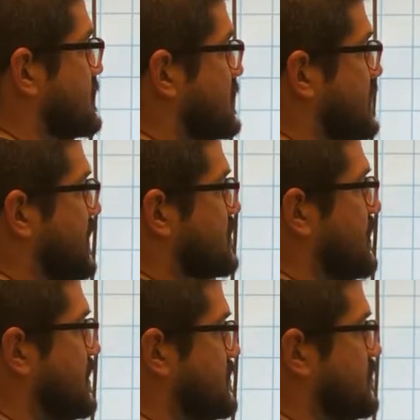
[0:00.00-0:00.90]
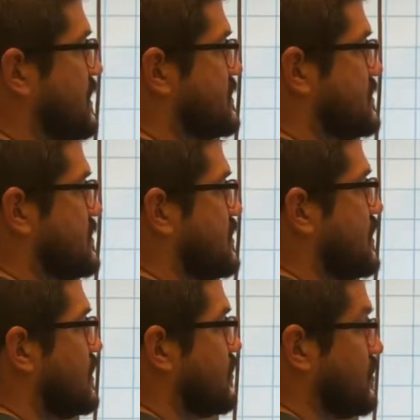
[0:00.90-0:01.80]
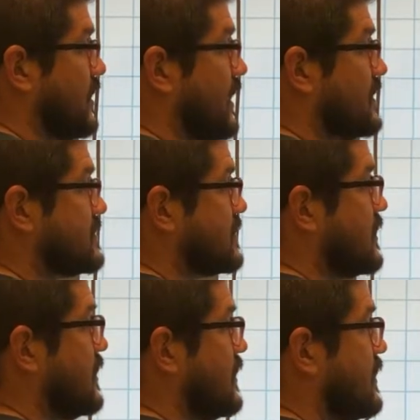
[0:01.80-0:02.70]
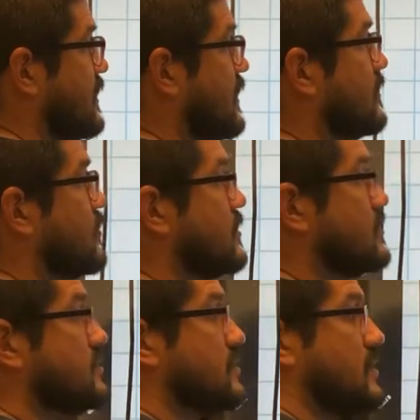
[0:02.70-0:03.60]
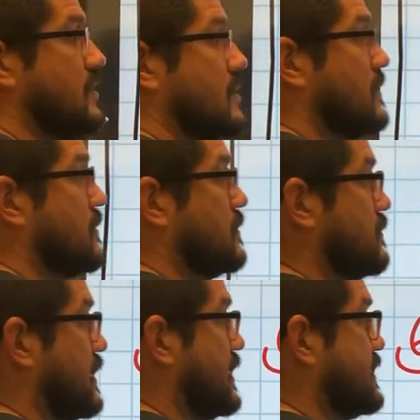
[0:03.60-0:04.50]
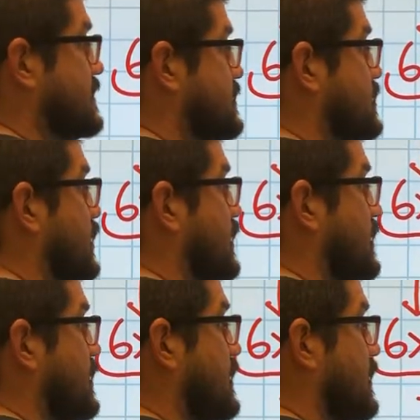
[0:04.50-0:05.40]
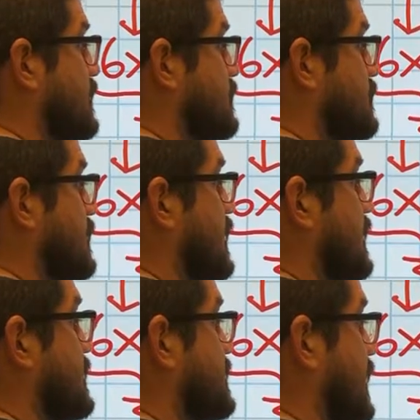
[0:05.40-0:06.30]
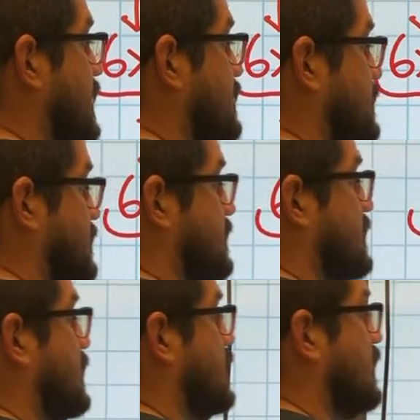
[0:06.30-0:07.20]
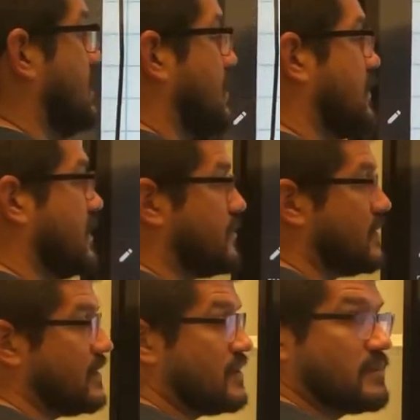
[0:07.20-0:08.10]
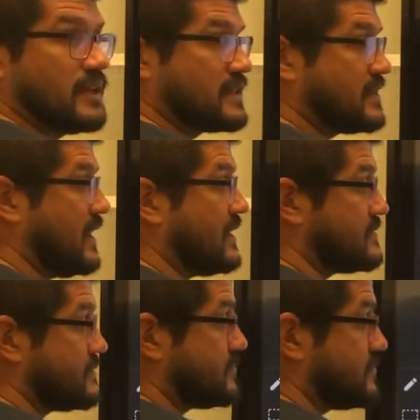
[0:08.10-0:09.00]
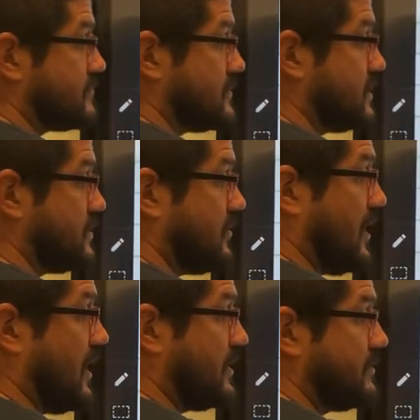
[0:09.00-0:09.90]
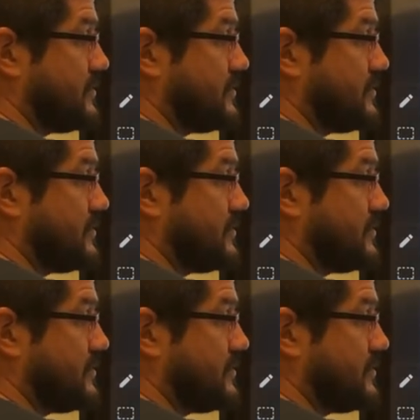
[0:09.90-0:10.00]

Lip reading: 6x minus 3x is 3x, equals minus g minus f. How do I get rid of the number next to x? I divide,